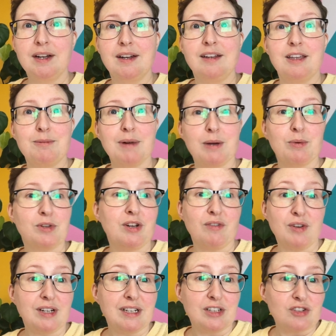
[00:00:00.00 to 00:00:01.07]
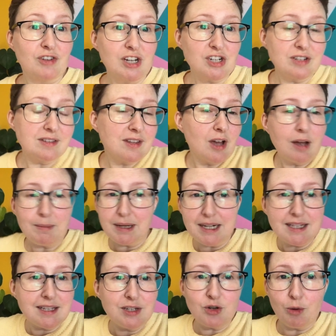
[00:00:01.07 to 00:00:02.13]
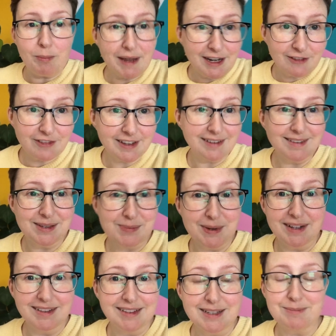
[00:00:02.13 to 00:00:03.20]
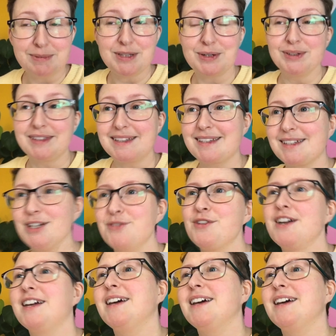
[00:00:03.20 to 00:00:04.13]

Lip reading: you might want your own illustrations. I mean, it's in your benefit as well to be told this stuff.